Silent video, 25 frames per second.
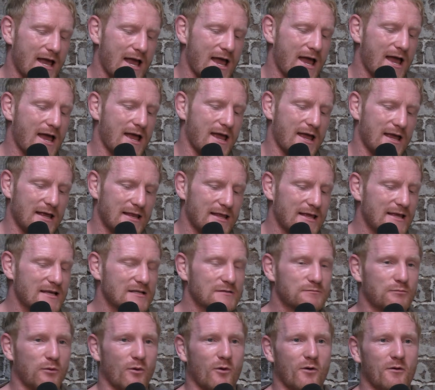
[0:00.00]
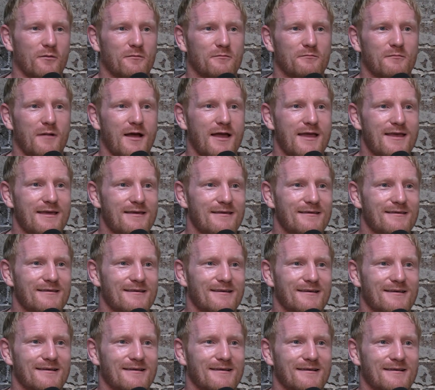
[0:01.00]
Yeah, it is, but, mate,
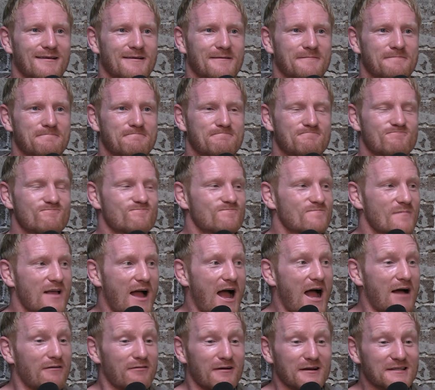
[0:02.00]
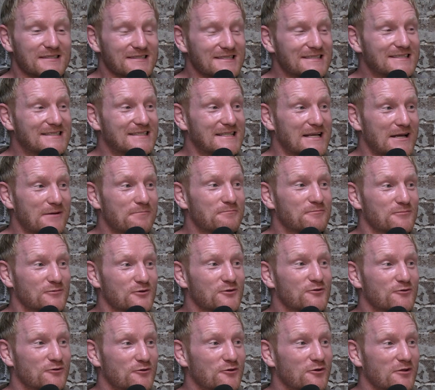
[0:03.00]
I've actually
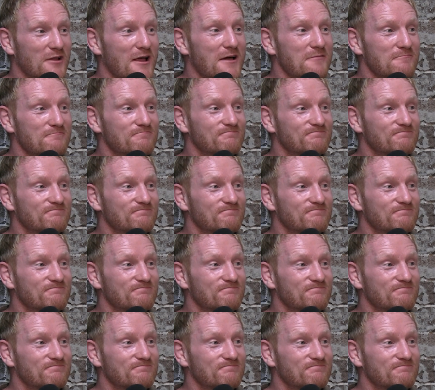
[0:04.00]
tipped Cronulla.